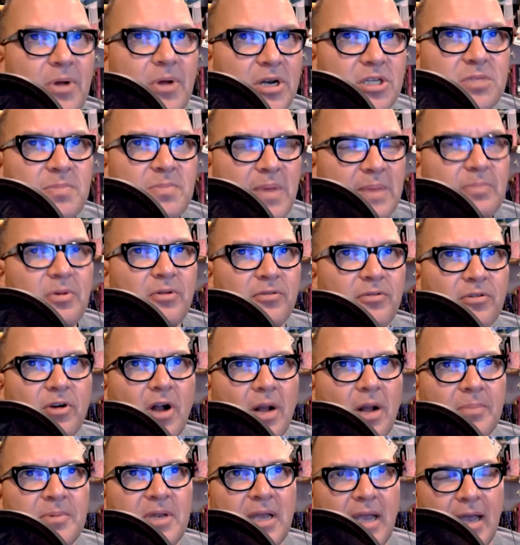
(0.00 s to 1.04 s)
punish people for
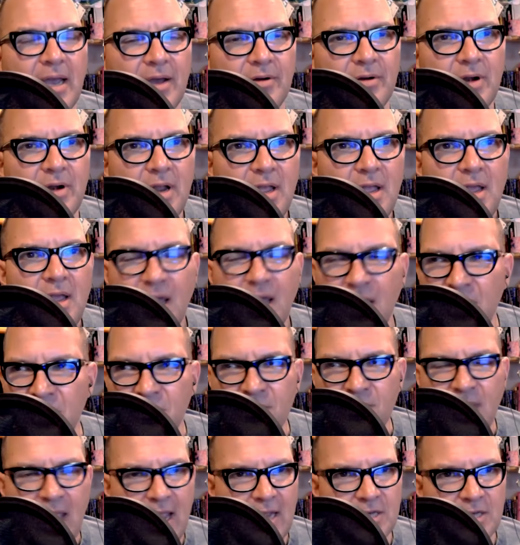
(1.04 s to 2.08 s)
opting out and you
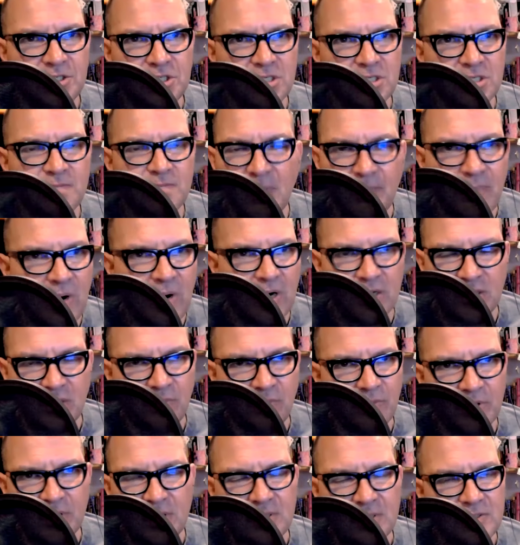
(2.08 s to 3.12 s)
can't just bombard them
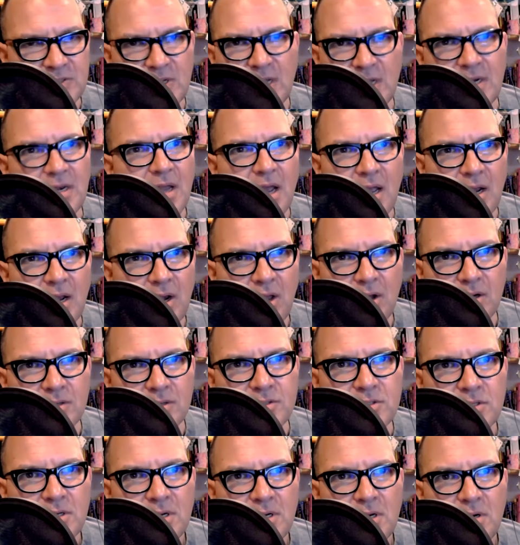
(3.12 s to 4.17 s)
with consent
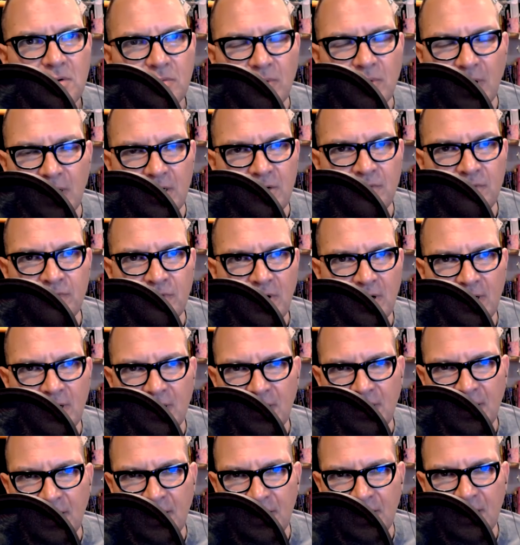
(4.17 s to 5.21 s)
dialogues right? You've got to
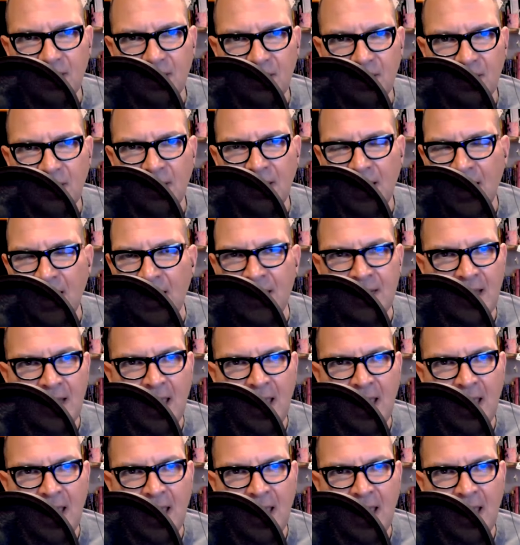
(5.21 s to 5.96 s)
like and